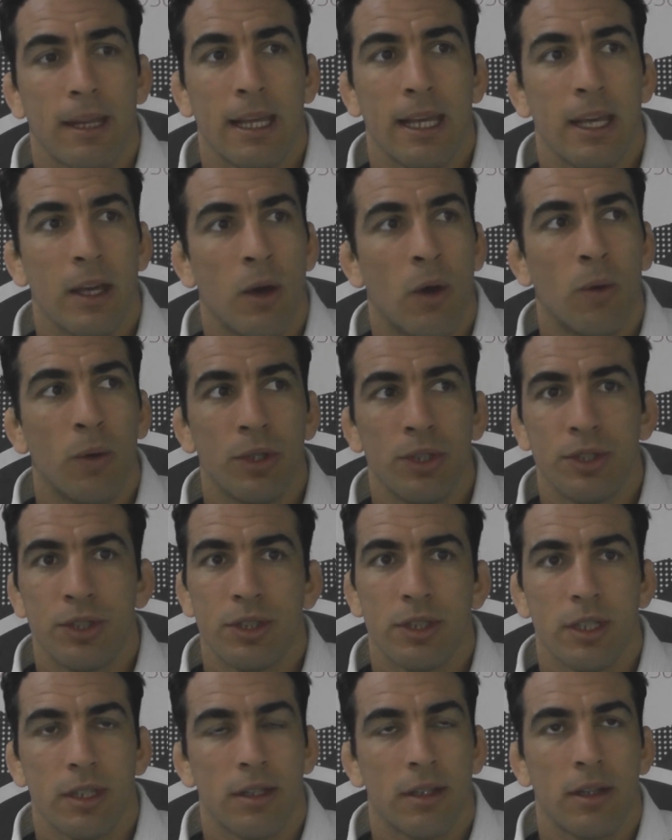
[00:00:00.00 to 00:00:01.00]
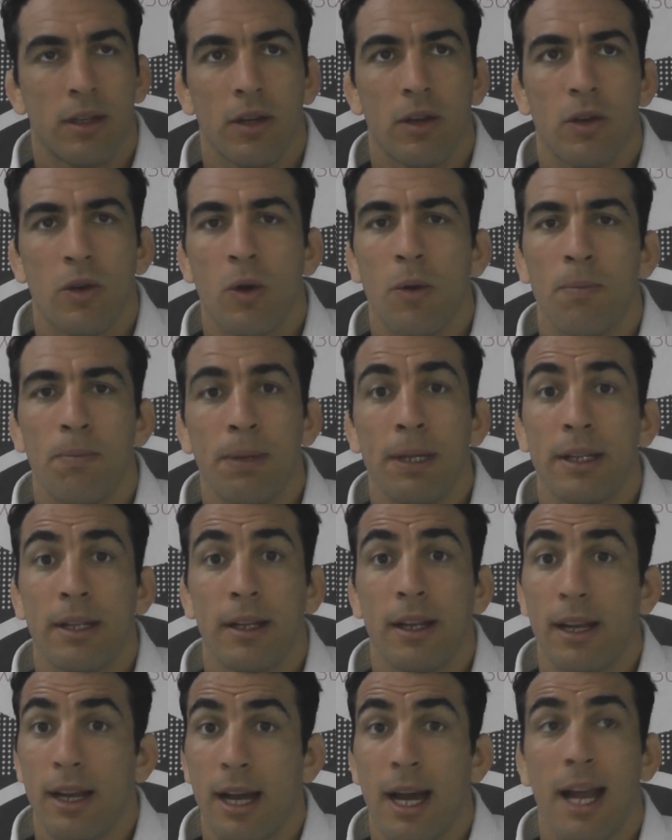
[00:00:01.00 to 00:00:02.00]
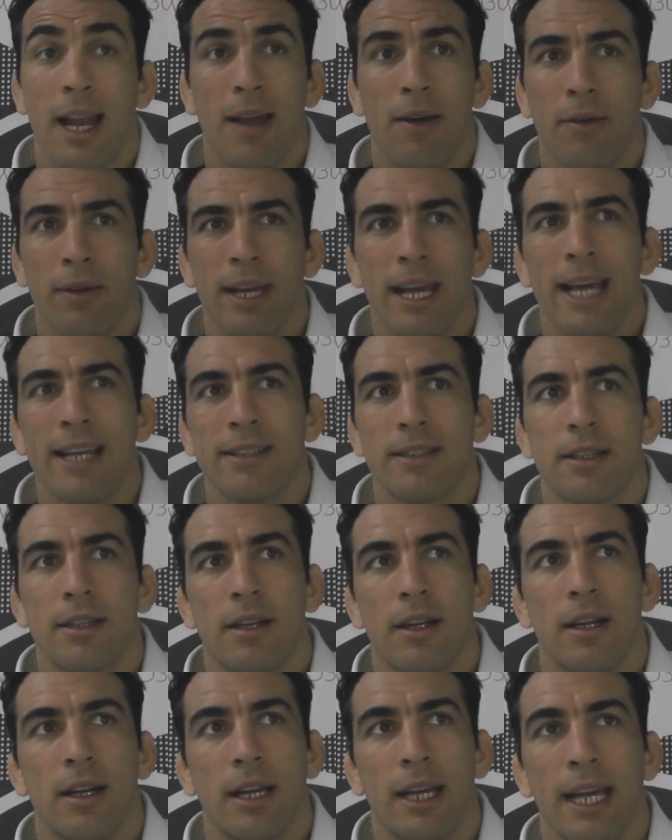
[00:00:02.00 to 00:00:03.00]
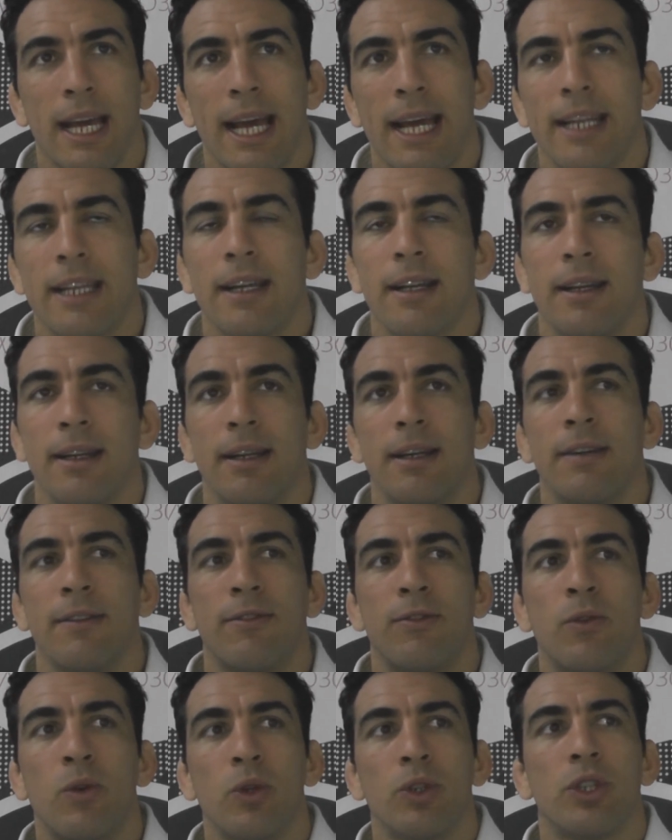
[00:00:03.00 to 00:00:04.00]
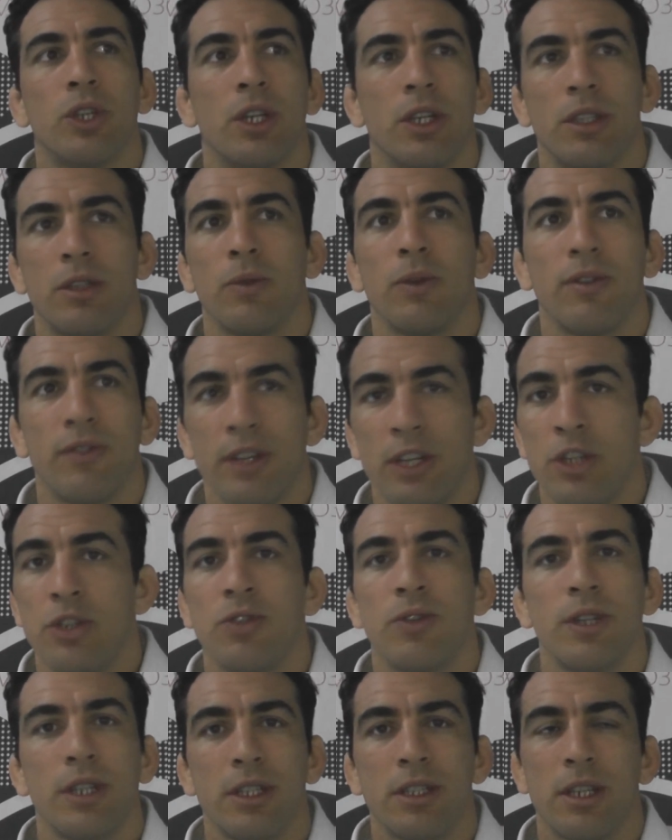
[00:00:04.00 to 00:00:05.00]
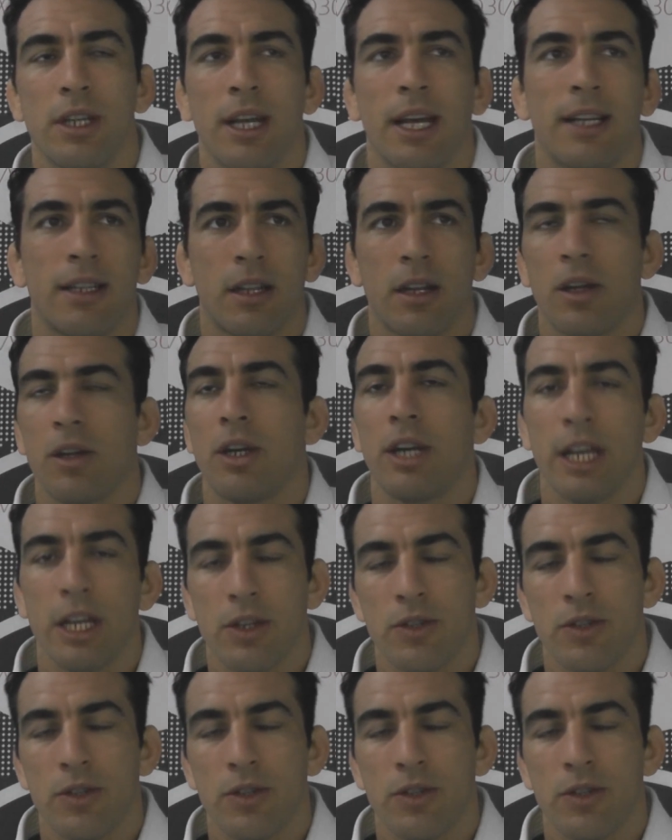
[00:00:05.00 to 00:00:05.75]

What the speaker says: he always competed in a high level. He had unfortunate with injuries. He had a lot of